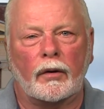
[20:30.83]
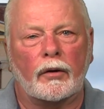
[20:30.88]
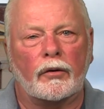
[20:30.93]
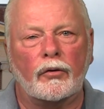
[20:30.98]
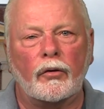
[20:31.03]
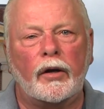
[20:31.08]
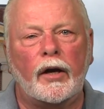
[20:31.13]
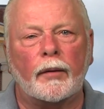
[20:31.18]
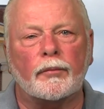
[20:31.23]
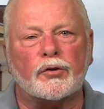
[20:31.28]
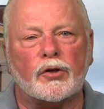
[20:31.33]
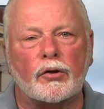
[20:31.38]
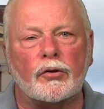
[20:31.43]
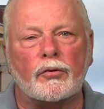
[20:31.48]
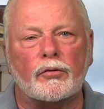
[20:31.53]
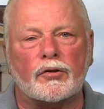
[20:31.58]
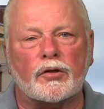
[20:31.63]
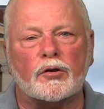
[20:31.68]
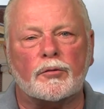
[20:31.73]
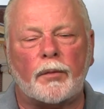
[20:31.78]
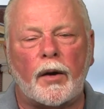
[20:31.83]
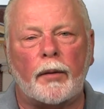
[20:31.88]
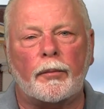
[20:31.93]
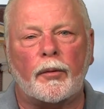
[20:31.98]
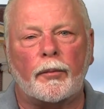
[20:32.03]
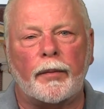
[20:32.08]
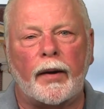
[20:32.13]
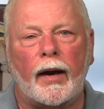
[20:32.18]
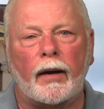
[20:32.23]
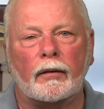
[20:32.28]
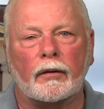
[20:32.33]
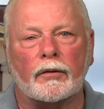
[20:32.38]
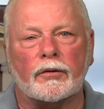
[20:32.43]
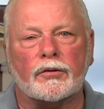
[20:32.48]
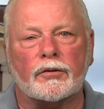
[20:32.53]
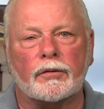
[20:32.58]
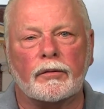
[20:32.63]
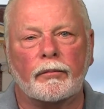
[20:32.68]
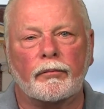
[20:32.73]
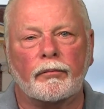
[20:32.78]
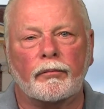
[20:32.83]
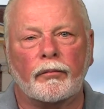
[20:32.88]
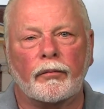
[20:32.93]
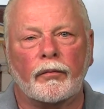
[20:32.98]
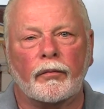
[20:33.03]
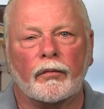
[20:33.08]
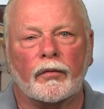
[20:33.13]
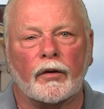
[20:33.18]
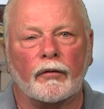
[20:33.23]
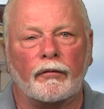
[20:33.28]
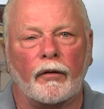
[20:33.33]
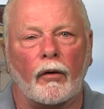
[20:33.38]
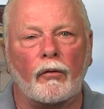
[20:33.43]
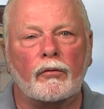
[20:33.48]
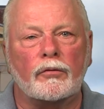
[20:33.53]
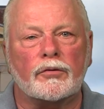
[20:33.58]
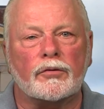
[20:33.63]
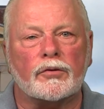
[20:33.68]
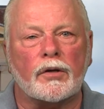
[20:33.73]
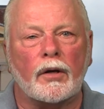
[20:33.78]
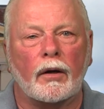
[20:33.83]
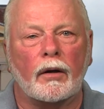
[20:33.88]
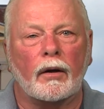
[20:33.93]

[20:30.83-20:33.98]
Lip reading: New Hampshire uses paper ballots. The votes